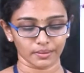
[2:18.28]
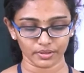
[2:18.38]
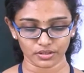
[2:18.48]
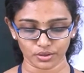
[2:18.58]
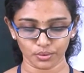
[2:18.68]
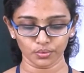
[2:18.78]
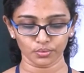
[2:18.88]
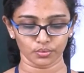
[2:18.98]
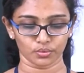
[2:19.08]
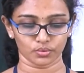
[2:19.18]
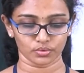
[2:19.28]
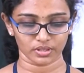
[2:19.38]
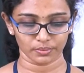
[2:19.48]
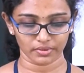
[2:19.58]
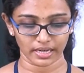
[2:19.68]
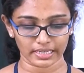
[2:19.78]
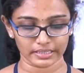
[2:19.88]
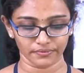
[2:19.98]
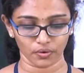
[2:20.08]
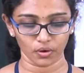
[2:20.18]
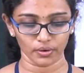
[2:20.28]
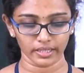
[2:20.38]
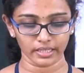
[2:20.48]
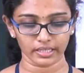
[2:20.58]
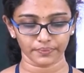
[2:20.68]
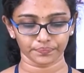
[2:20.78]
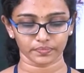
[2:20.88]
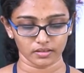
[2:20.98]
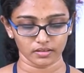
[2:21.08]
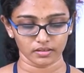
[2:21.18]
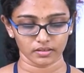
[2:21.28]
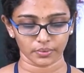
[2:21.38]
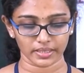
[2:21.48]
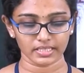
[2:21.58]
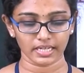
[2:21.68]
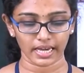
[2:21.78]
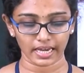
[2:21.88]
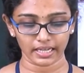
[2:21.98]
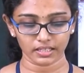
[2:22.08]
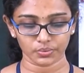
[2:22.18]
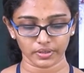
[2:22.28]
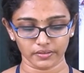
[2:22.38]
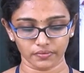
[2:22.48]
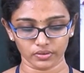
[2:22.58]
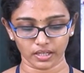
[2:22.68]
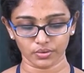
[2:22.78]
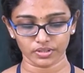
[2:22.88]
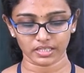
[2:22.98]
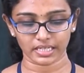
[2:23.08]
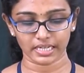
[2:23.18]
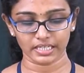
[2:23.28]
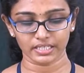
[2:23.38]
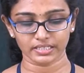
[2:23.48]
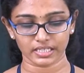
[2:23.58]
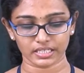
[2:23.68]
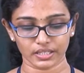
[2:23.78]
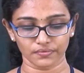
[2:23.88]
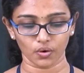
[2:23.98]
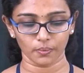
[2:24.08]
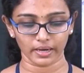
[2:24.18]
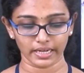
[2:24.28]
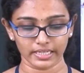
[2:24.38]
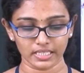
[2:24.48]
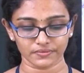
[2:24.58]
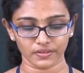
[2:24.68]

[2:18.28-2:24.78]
number 2. Subtract the following. Question A, 24,364 minus